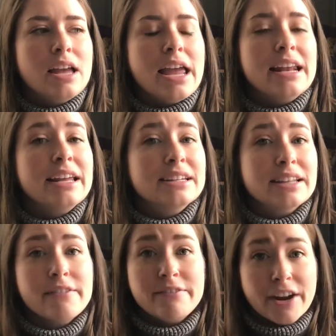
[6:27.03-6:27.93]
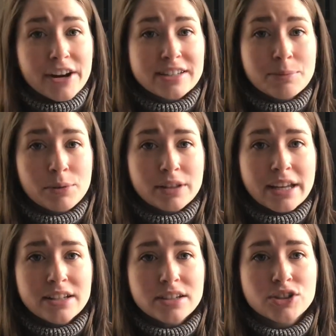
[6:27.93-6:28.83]
It is a very simple
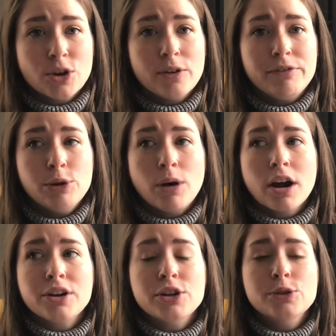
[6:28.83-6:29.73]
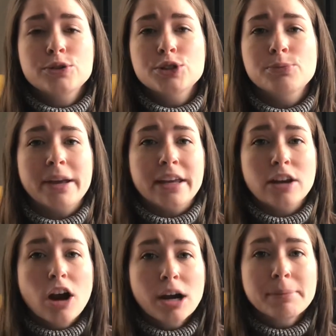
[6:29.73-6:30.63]
knit, so if you are new to making
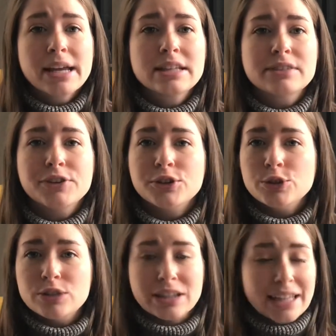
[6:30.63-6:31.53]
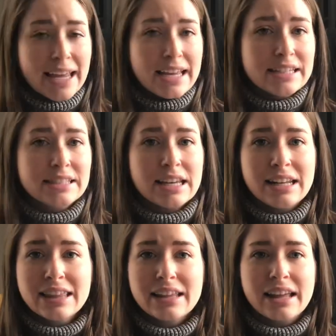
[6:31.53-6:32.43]
garments, if you're new to lace,
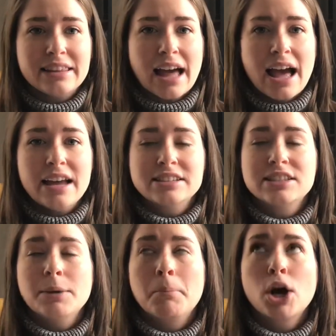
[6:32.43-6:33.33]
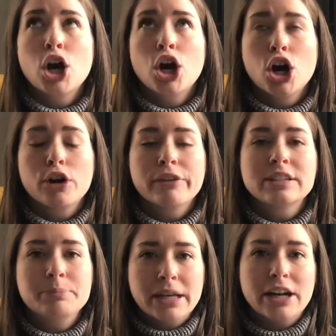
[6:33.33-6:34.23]
anything like that, it's the
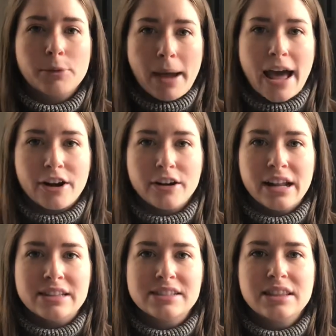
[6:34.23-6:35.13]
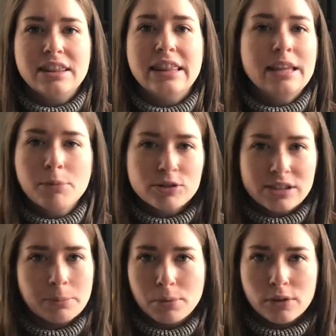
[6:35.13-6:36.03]
perfect beginner pattern. It's the most
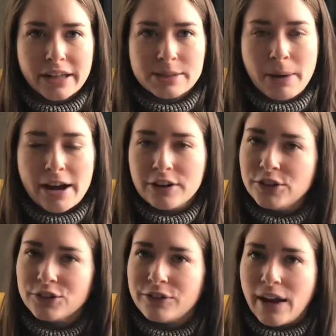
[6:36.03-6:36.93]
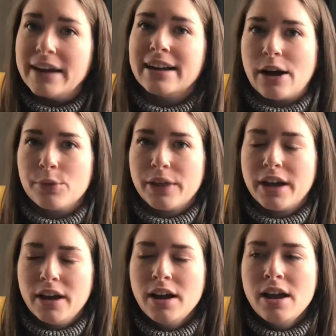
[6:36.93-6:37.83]
simple lace pattern you'll find out
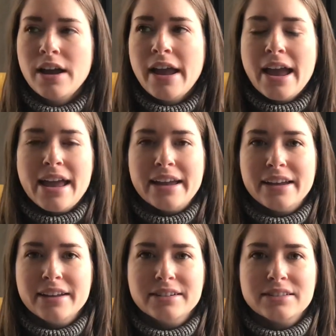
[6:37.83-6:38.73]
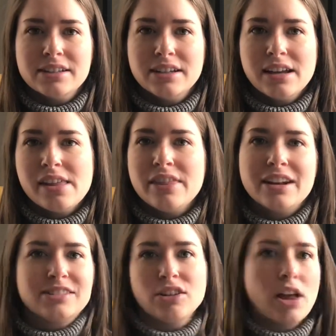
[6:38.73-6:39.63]
there, and
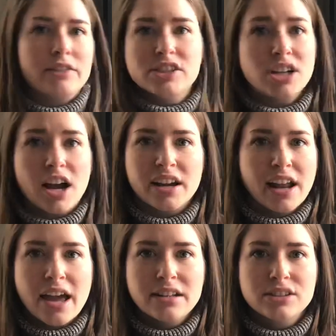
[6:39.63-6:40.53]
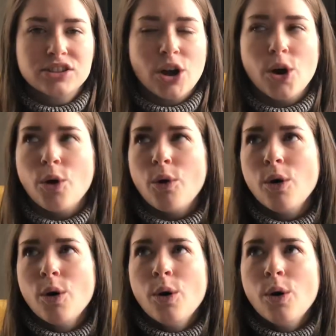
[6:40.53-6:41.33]
then it's a lot of stockinette. So